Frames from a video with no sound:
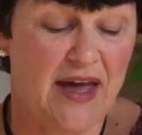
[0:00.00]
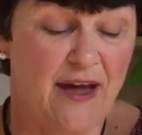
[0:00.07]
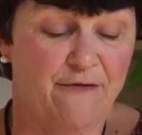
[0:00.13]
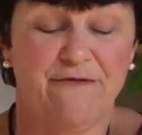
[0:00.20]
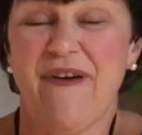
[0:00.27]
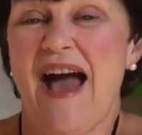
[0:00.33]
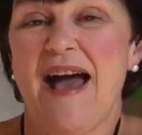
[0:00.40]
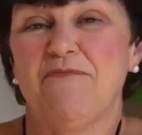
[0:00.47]
In
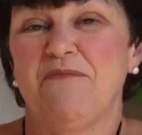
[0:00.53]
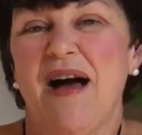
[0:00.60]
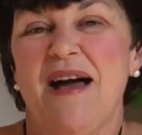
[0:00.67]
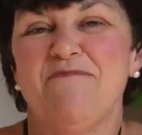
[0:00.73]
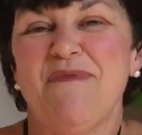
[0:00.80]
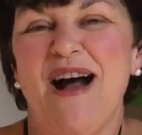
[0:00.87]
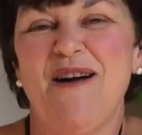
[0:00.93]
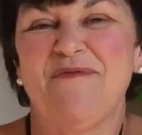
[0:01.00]
fact, my
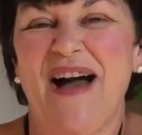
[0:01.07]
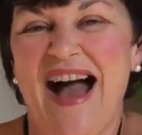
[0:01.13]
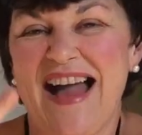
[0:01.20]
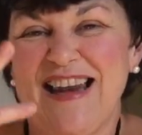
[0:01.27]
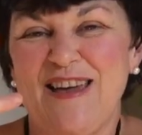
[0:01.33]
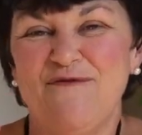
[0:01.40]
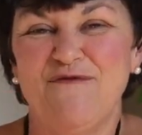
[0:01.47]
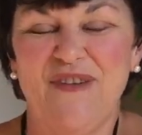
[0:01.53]
mum,
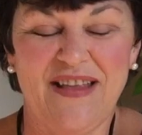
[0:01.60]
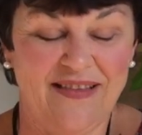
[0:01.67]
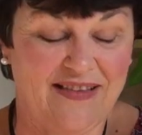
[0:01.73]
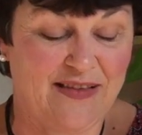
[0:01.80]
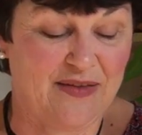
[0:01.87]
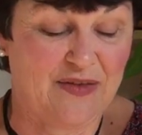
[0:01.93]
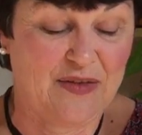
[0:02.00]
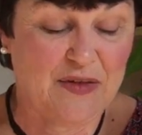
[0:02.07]
Eileen
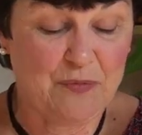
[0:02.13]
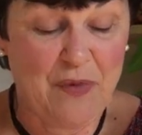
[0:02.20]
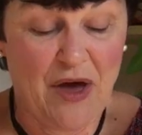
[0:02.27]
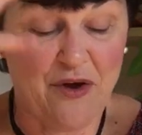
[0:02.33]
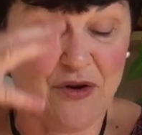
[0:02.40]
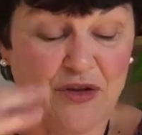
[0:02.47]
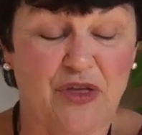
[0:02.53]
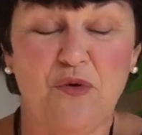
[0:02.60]
Vincent,
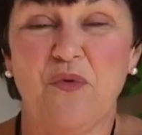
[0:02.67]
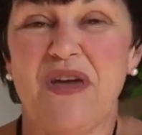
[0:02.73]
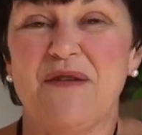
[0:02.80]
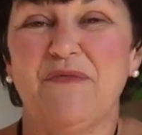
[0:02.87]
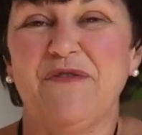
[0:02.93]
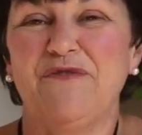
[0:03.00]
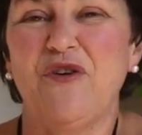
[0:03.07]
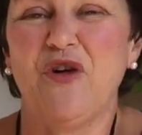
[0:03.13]
spoke the
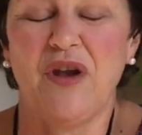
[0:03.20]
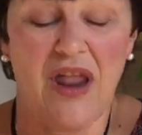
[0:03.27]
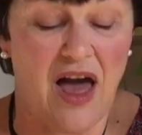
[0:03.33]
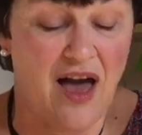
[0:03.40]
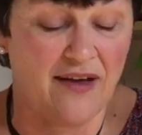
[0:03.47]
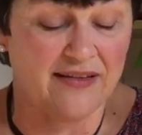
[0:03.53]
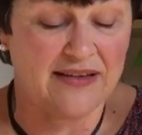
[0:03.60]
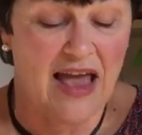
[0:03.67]
week before
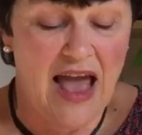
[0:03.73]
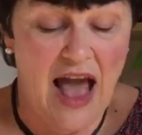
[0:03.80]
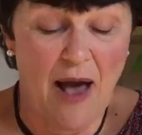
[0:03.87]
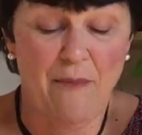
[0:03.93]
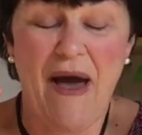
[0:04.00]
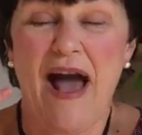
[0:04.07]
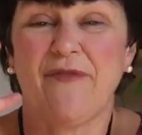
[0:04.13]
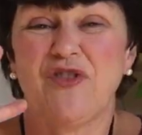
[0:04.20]
last
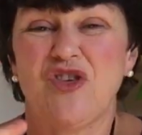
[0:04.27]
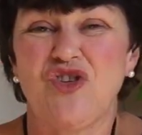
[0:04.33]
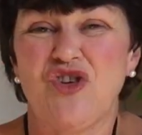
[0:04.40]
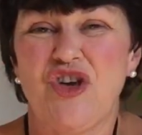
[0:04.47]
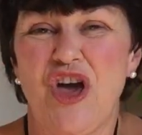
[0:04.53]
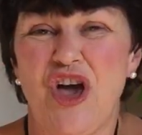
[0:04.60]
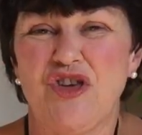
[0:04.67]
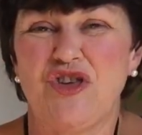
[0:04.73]
about the
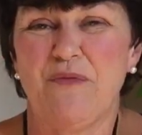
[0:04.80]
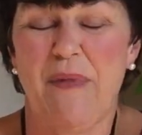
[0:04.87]
church,